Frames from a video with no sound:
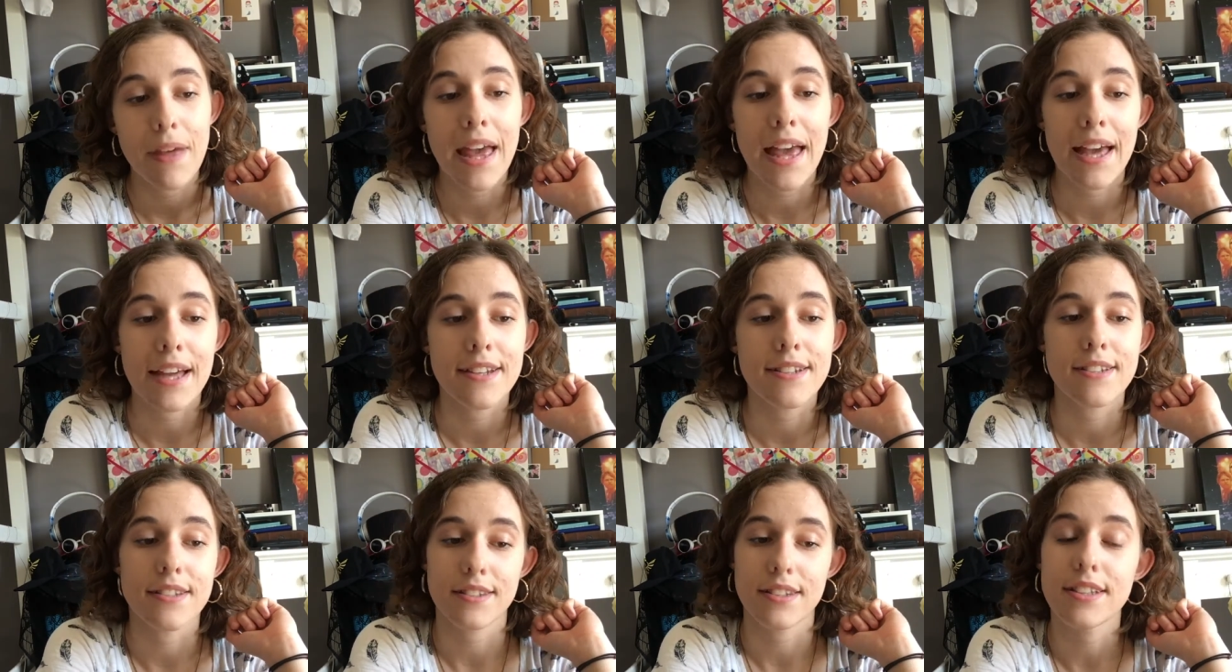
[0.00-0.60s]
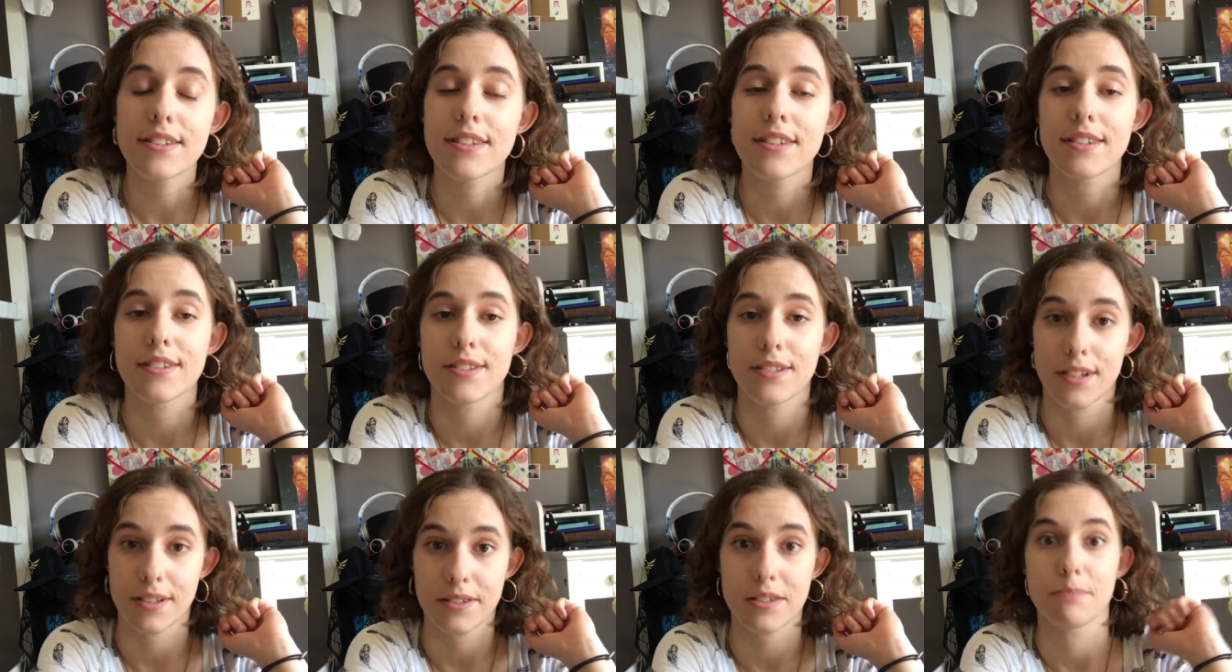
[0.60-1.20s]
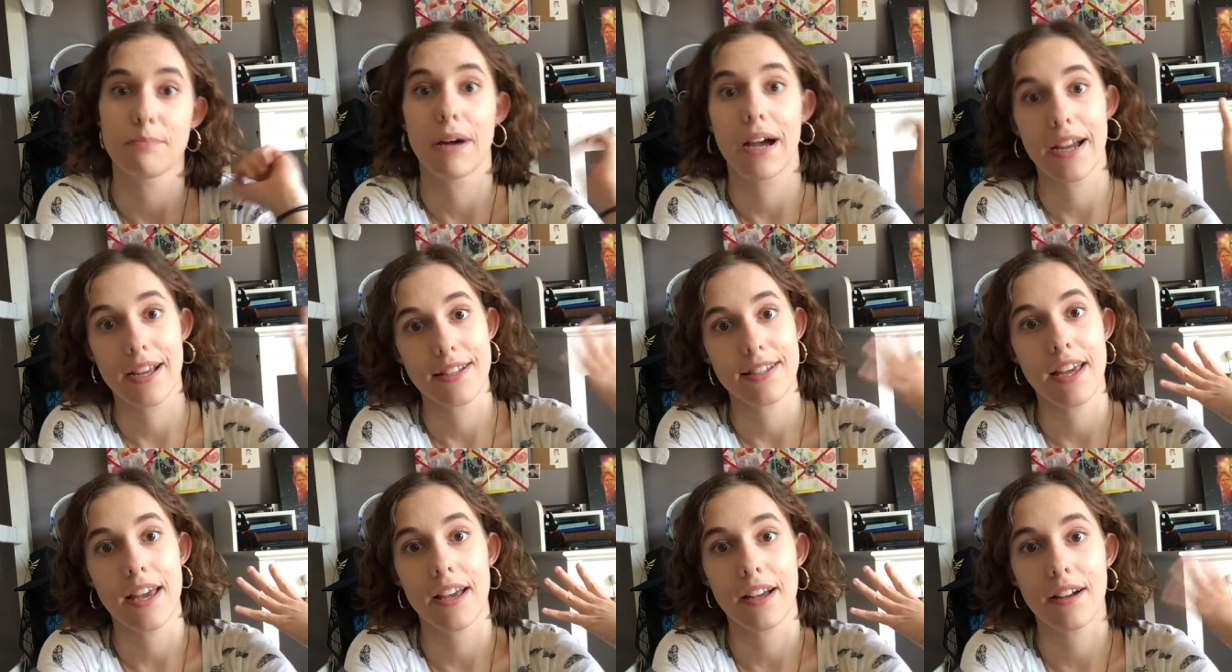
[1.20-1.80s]
And this is just my
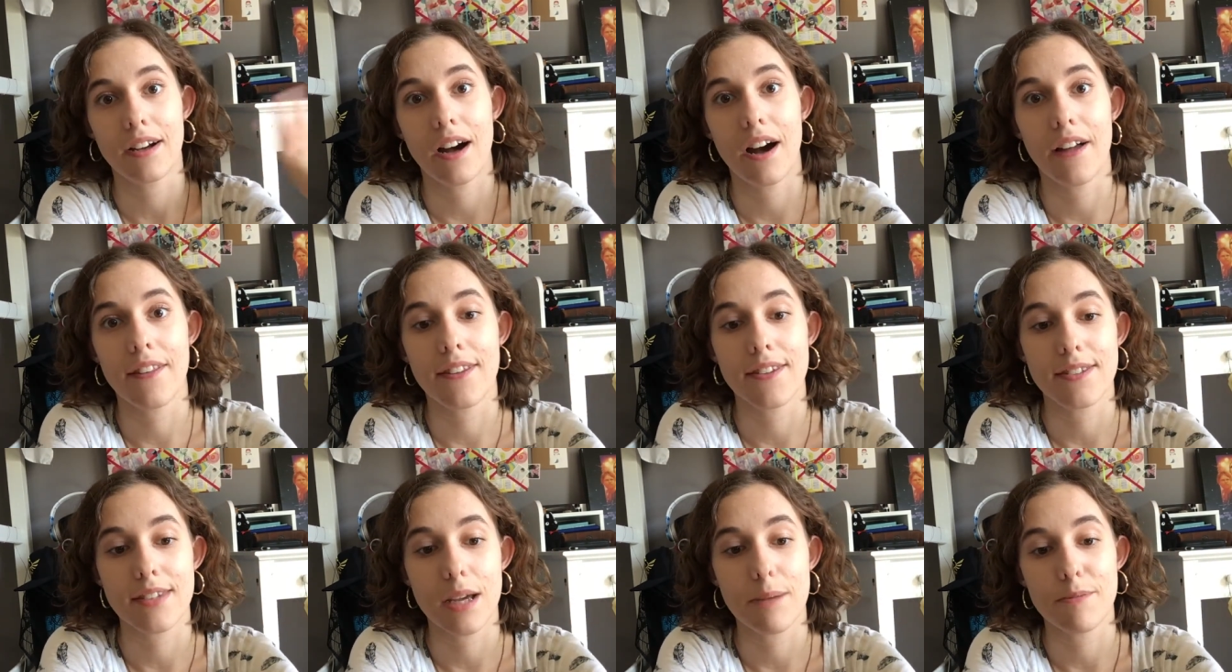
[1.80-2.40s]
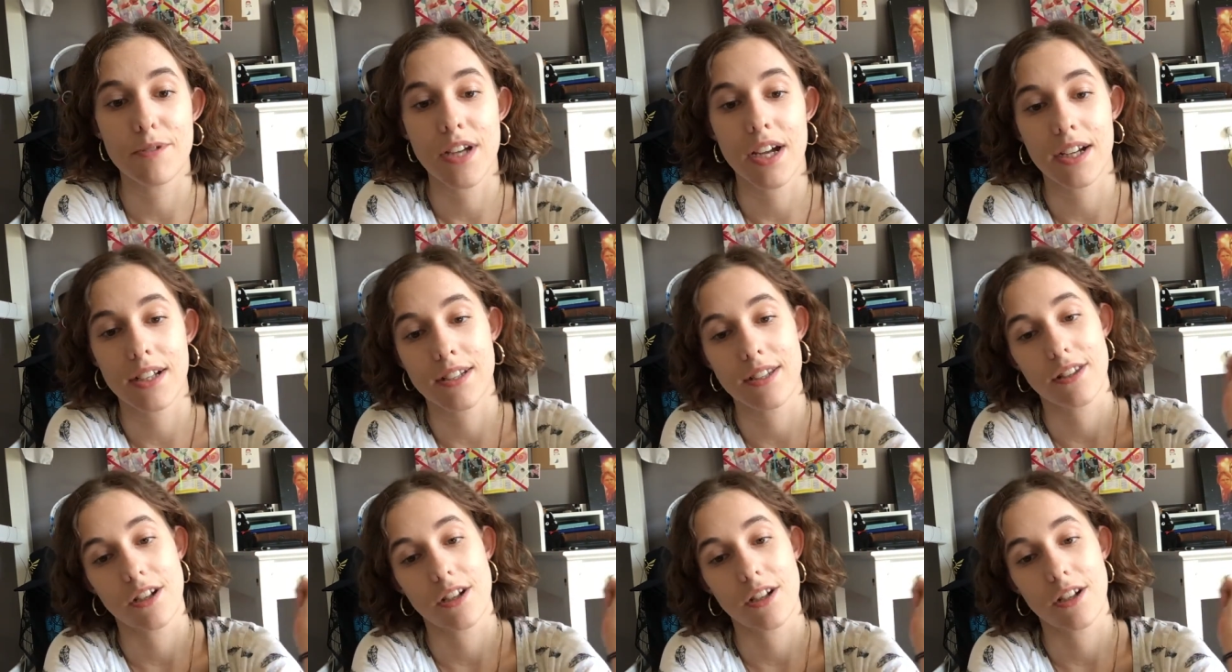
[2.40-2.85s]
take on the subject.